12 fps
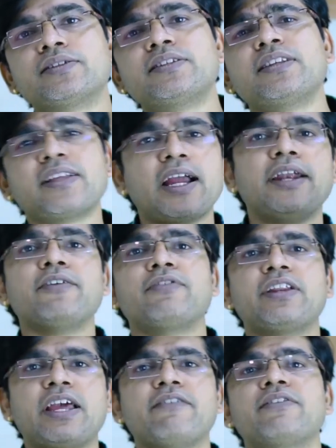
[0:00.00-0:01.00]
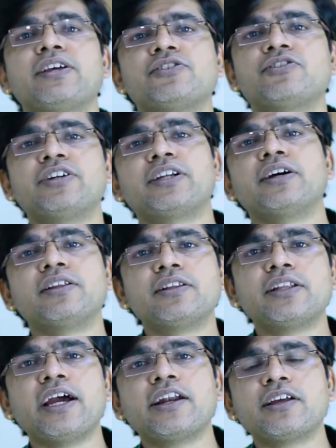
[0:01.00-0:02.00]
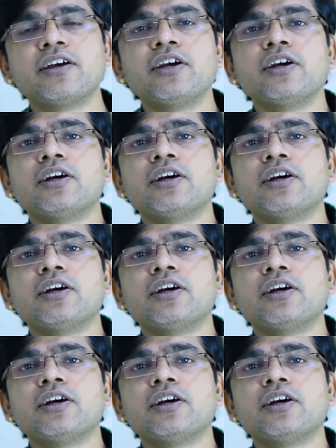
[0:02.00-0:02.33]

this is kind of an average return that